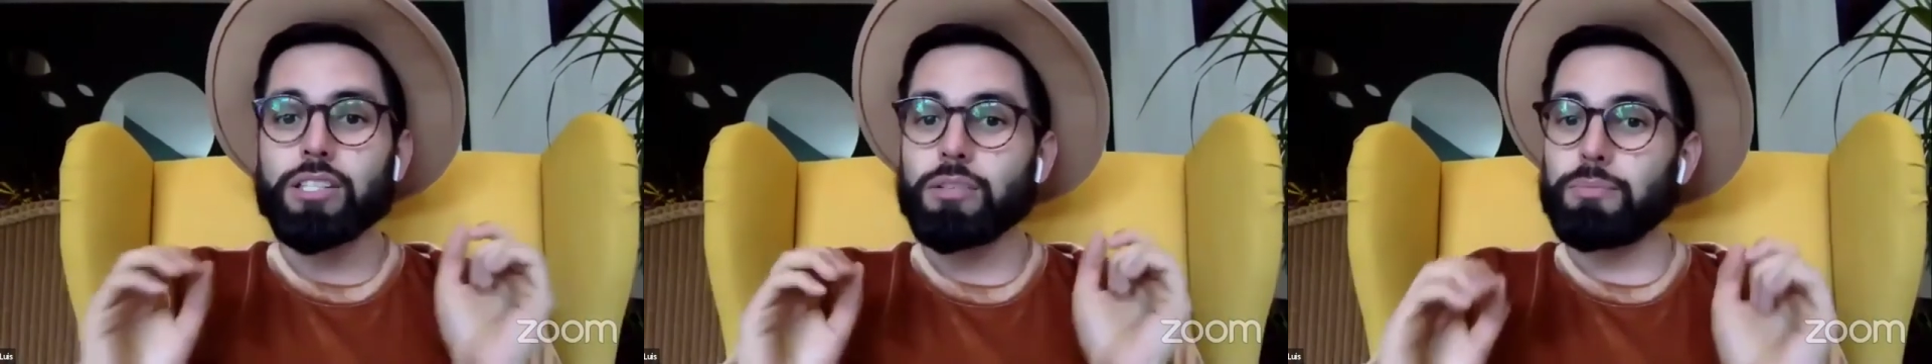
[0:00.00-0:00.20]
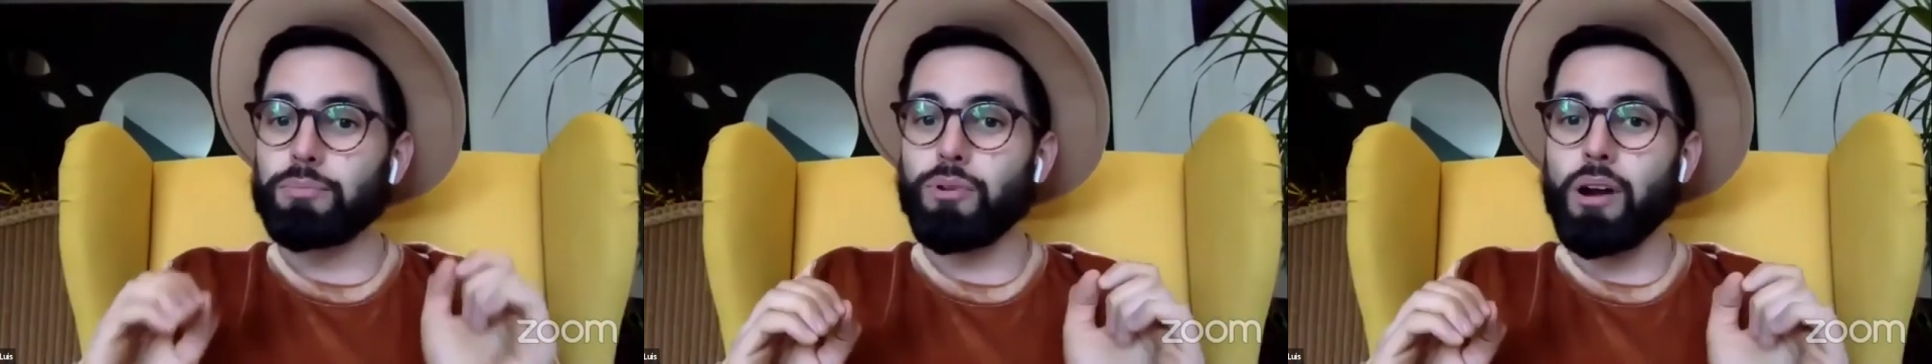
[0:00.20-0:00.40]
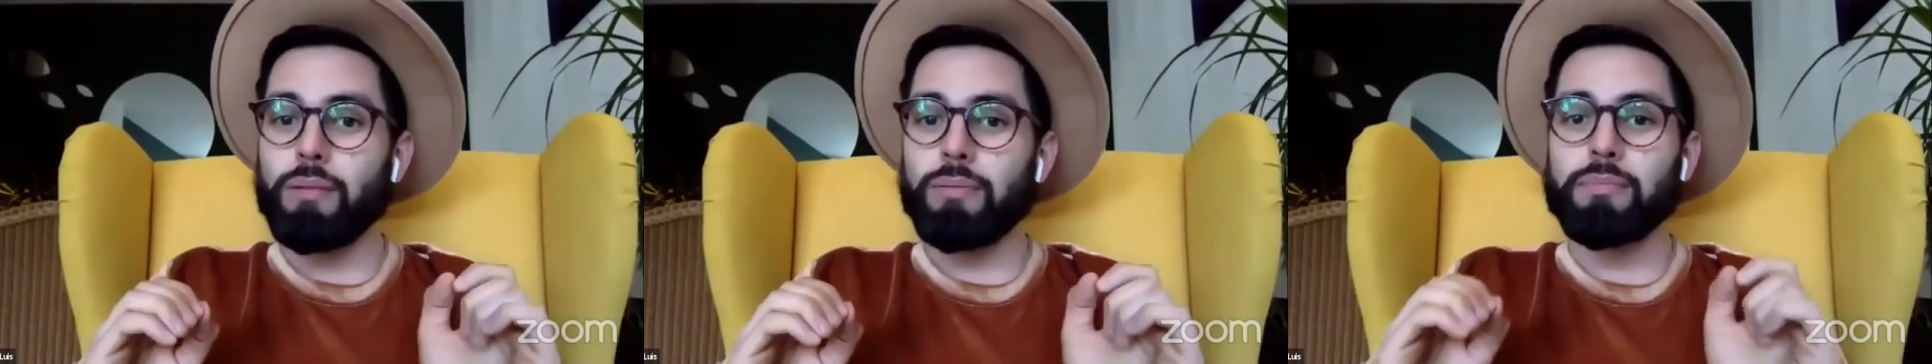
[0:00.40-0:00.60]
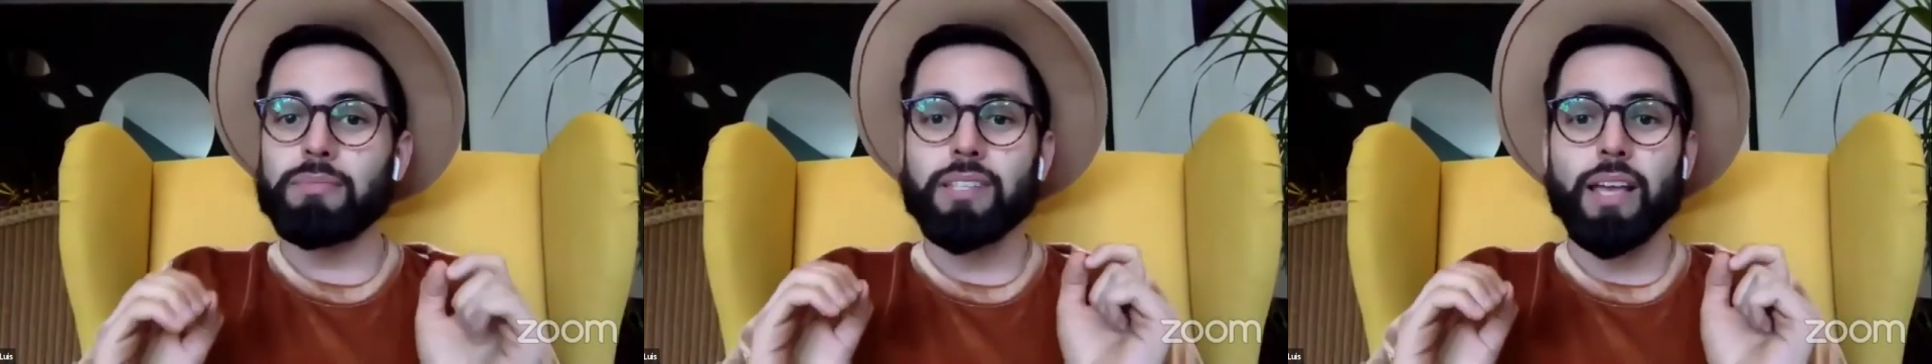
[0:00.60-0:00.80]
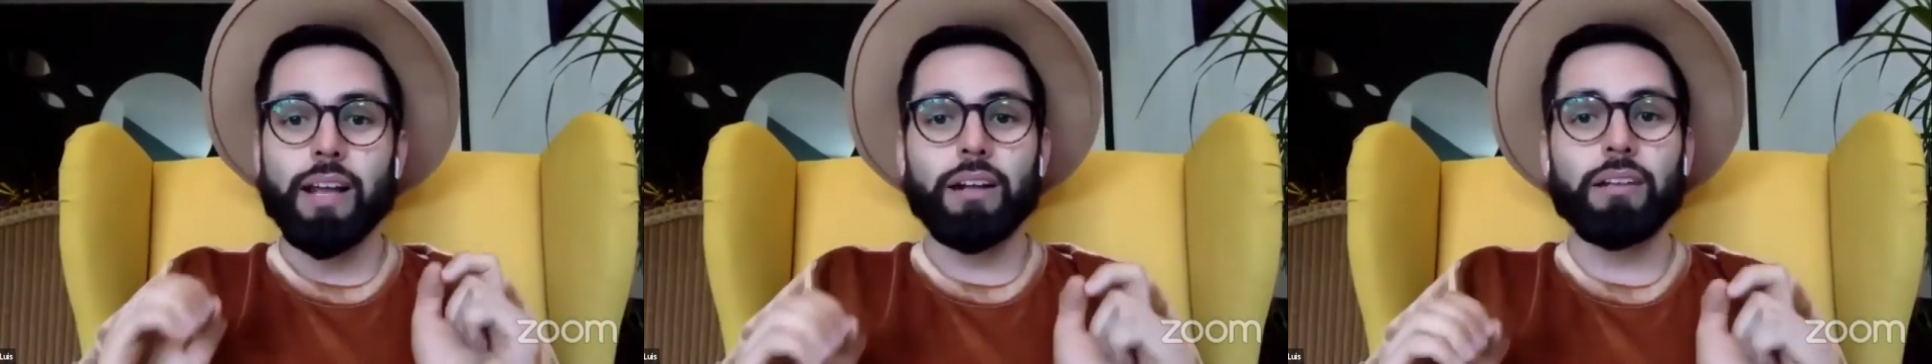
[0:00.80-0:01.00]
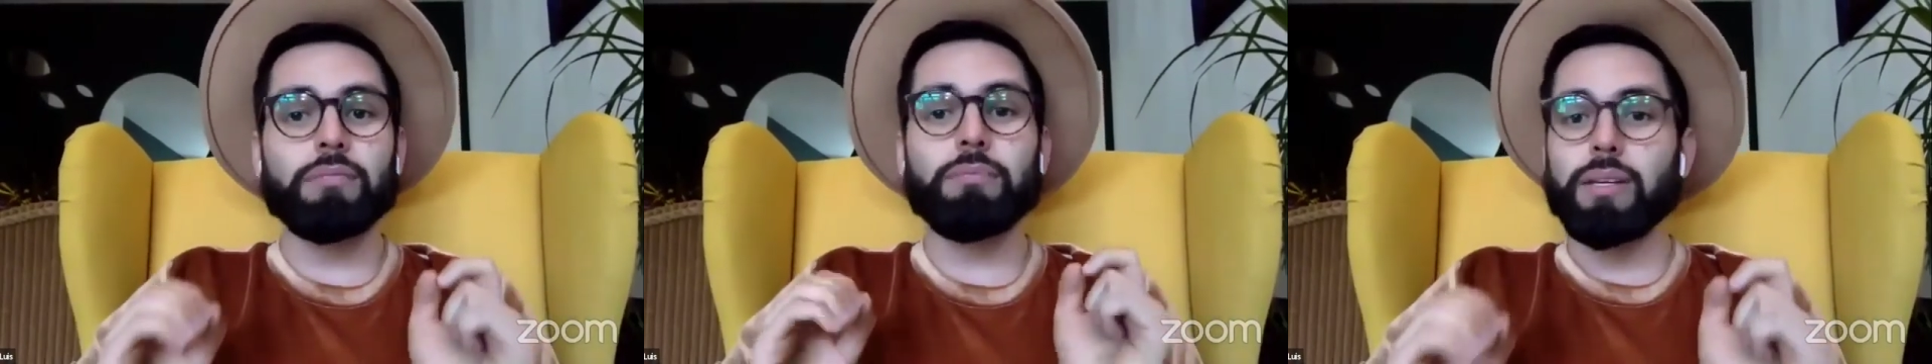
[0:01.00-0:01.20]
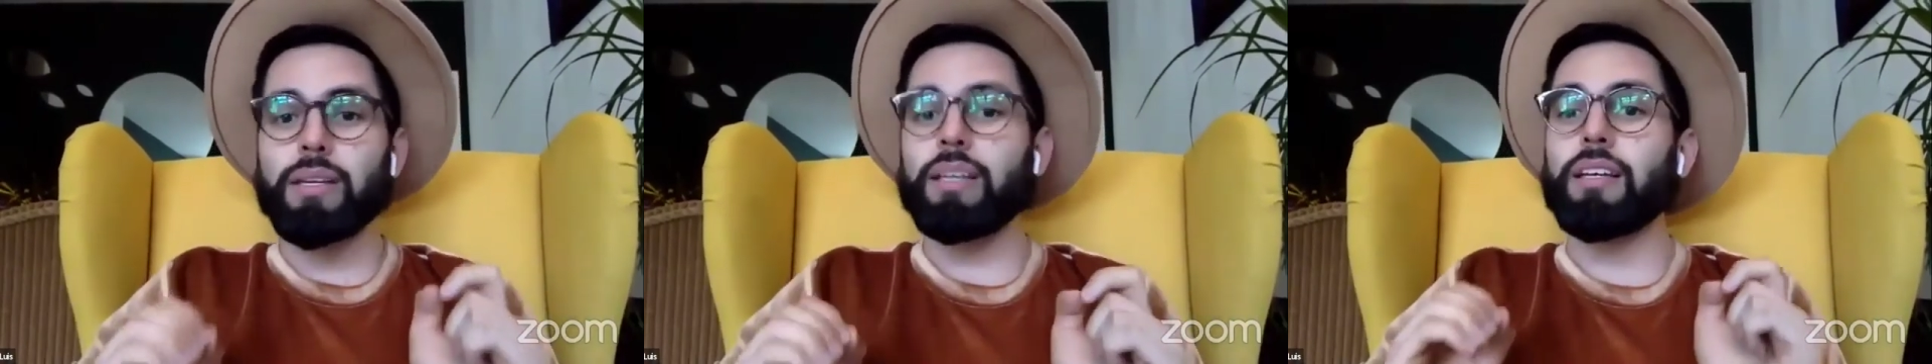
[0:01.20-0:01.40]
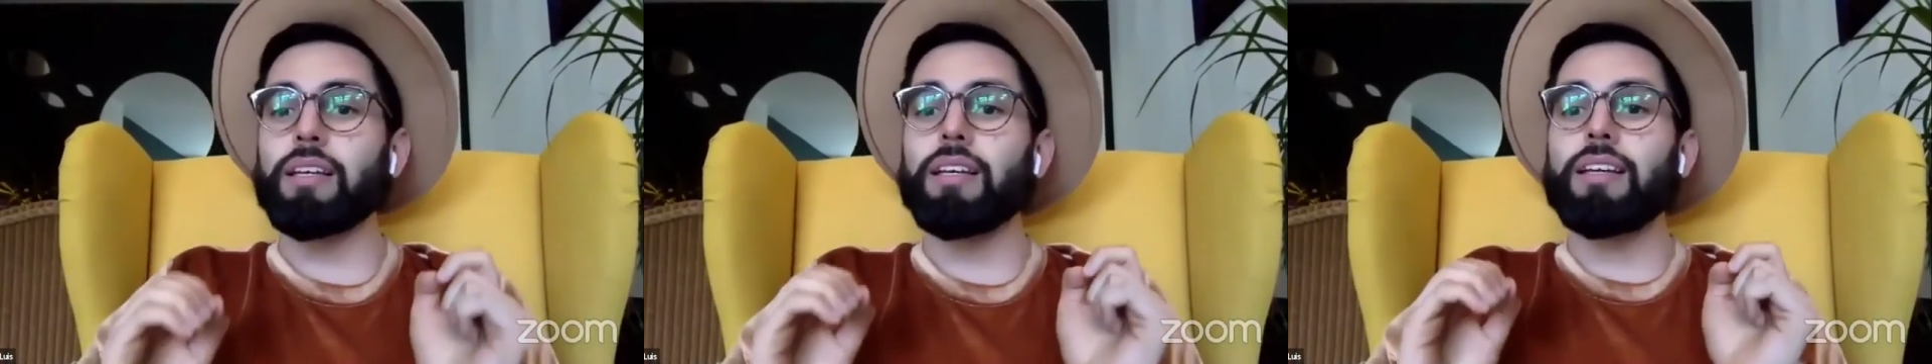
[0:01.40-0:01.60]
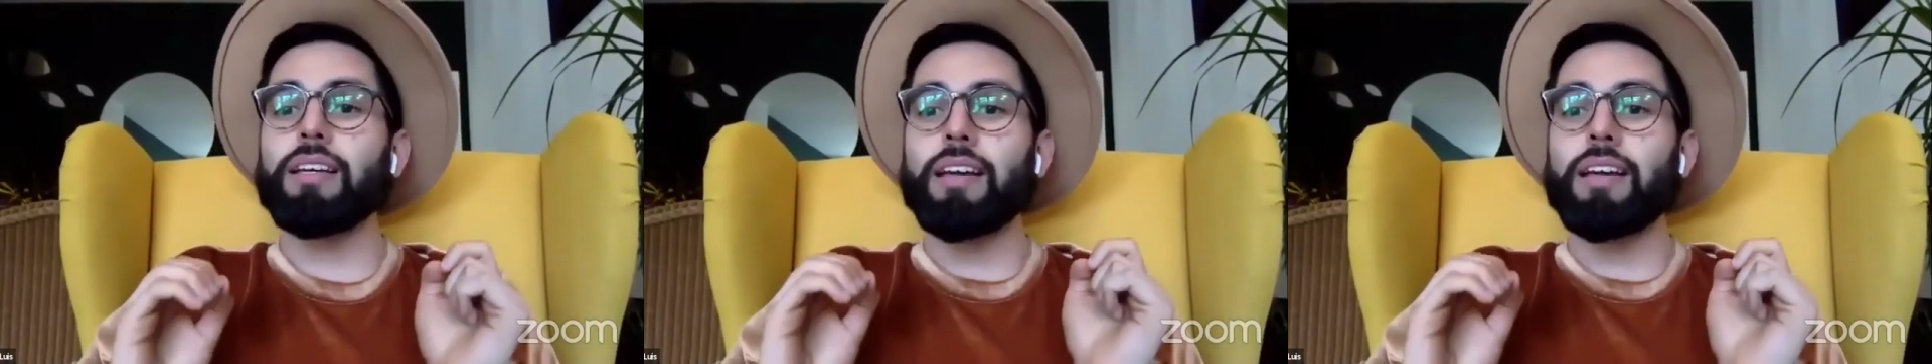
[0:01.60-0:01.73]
So problems cannot be